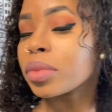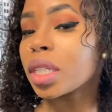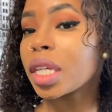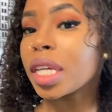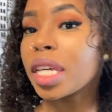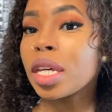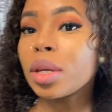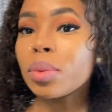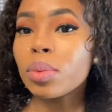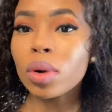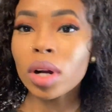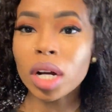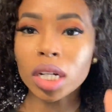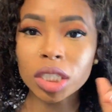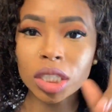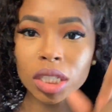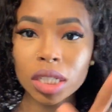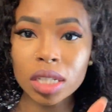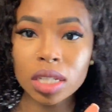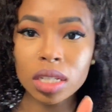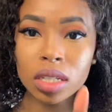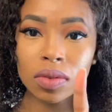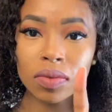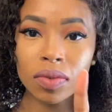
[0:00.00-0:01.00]
keep watching
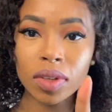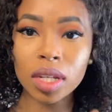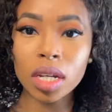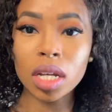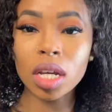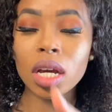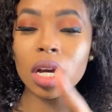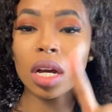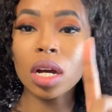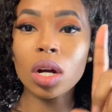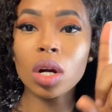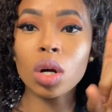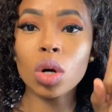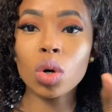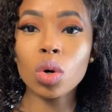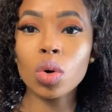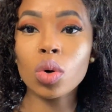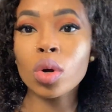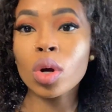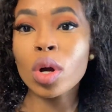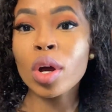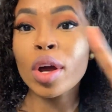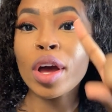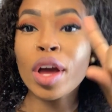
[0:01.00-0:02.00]
this
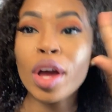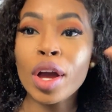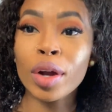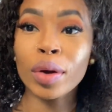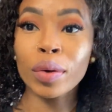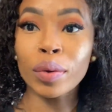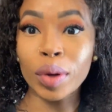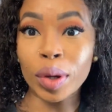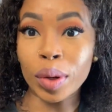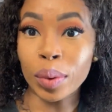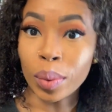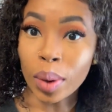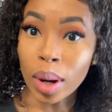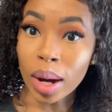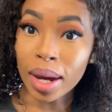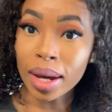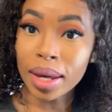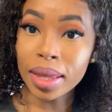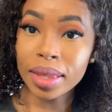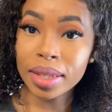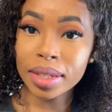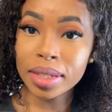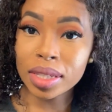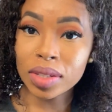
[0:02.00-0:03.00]
video,
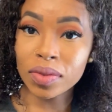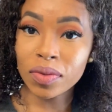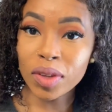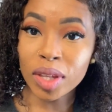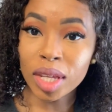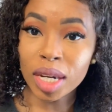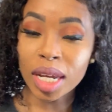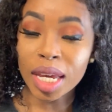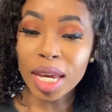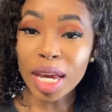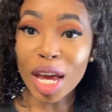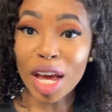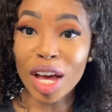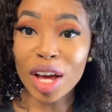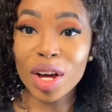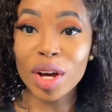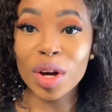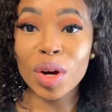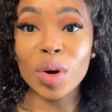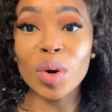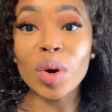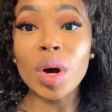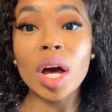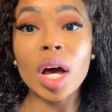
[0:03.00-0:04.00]
rewind this
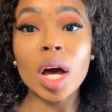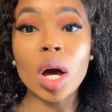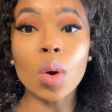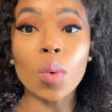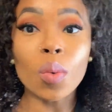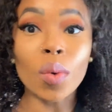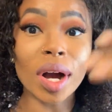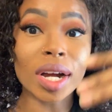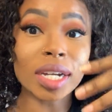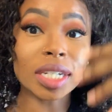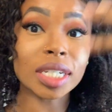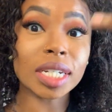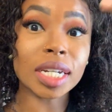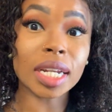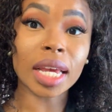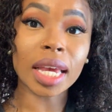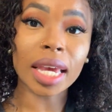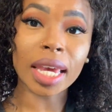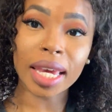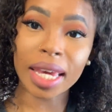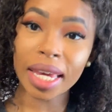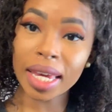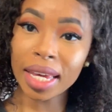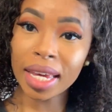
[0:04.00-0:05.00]
video, watch it
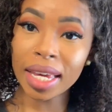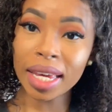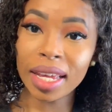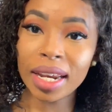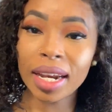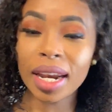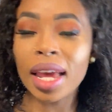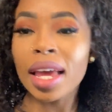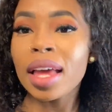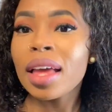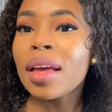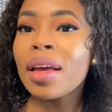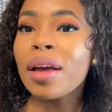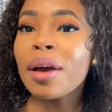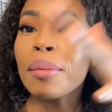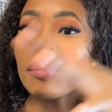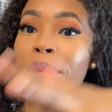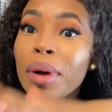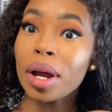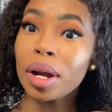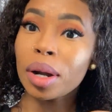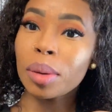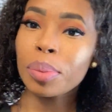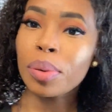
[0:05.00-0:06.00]
again,
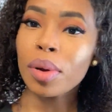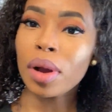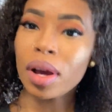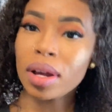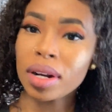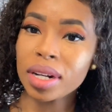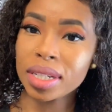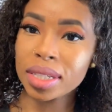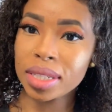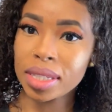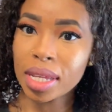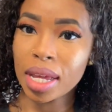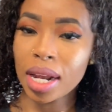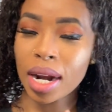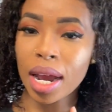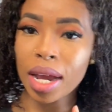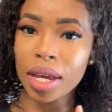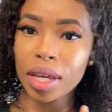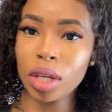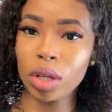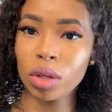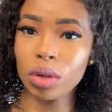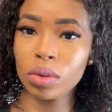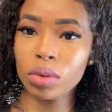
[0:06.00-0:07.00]
buy the products that I
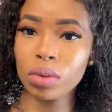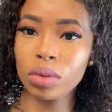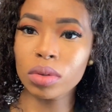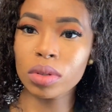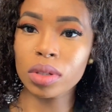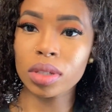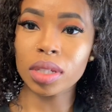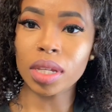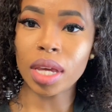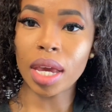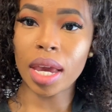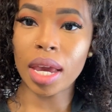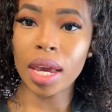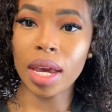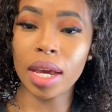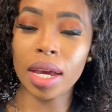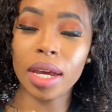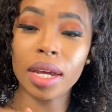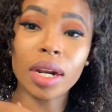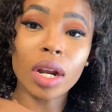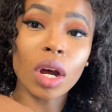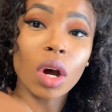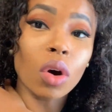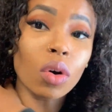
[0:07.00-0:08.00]
use,
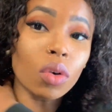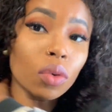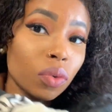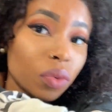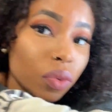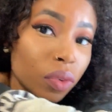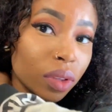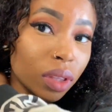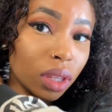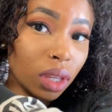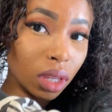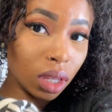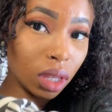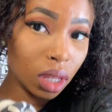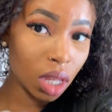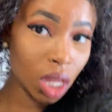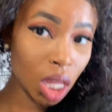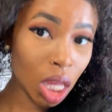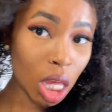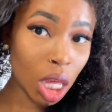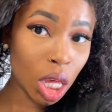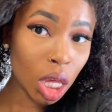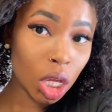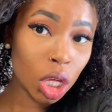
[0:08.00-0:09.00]
and hopefully
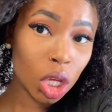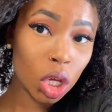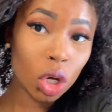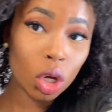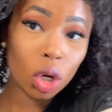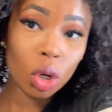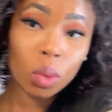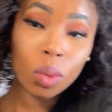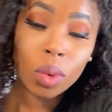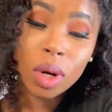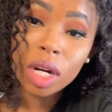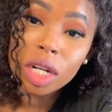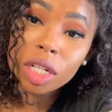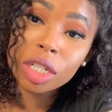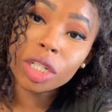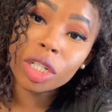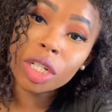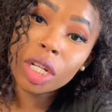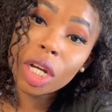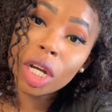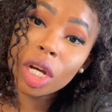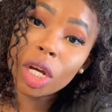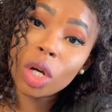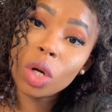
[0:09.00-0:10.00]
your wash
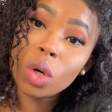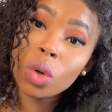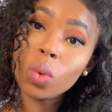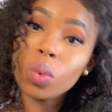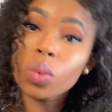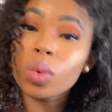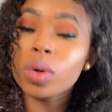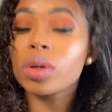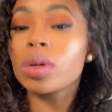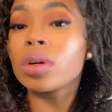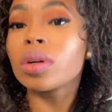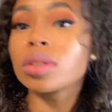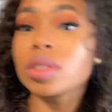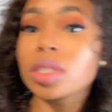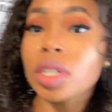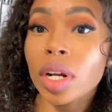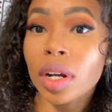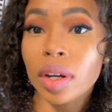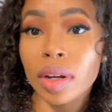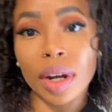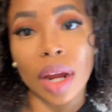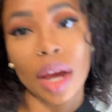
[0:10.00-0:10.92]
and go will turn